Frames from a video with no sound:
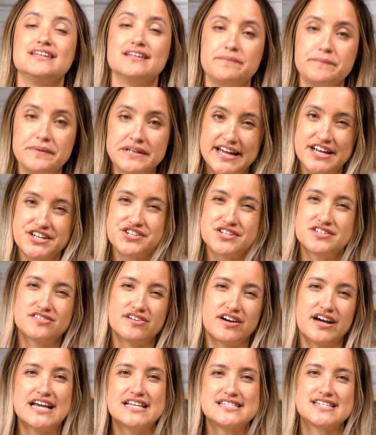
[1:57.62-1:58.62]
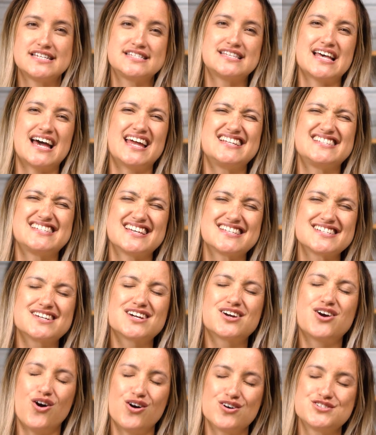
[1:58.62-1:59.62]
elimination diets is that it
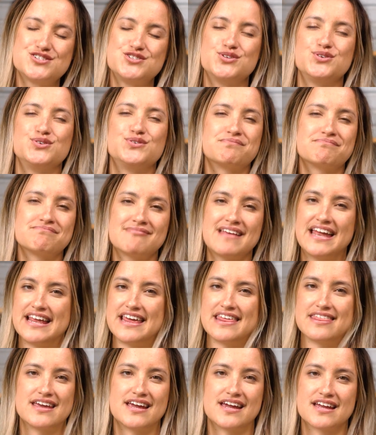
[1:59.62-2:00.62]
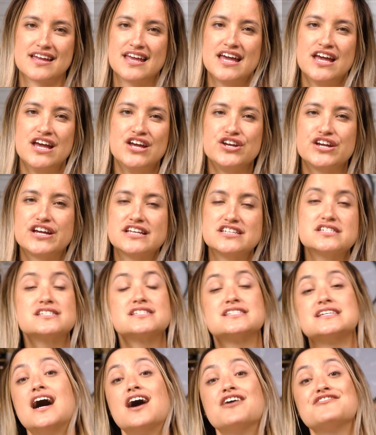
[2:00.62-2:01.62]
doesn't cost you anything. You can
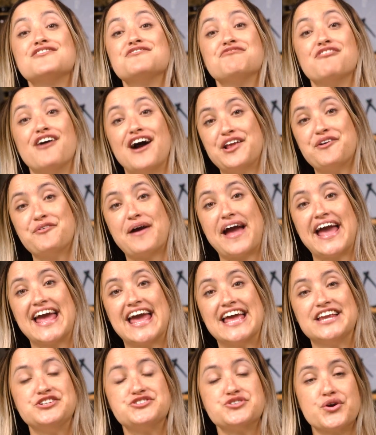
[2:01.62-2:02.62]
just start right away and you